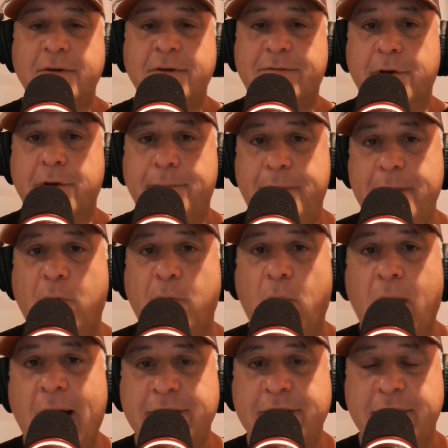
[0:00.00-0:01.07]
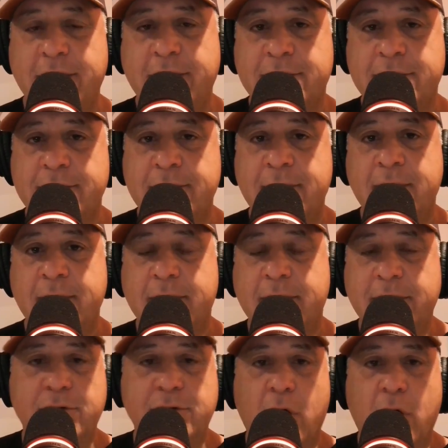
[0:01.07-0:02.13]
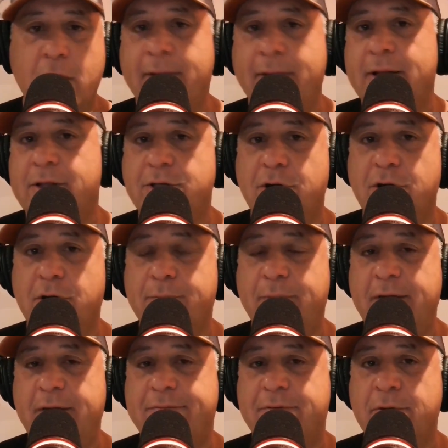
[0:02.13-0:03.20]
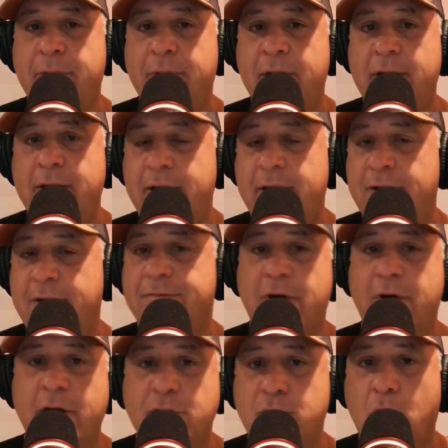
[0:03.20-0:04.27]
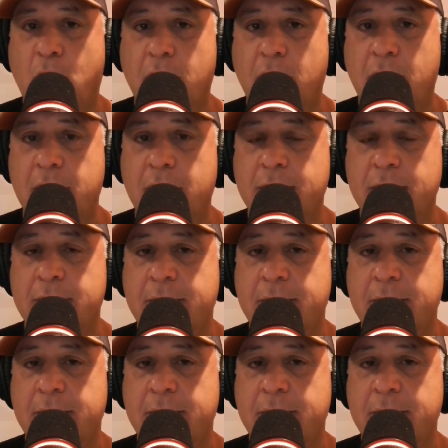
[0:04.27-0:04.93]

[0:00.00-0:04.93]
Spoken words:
for the people watching this, let's talk about the jerk bait for a minute in fresh water.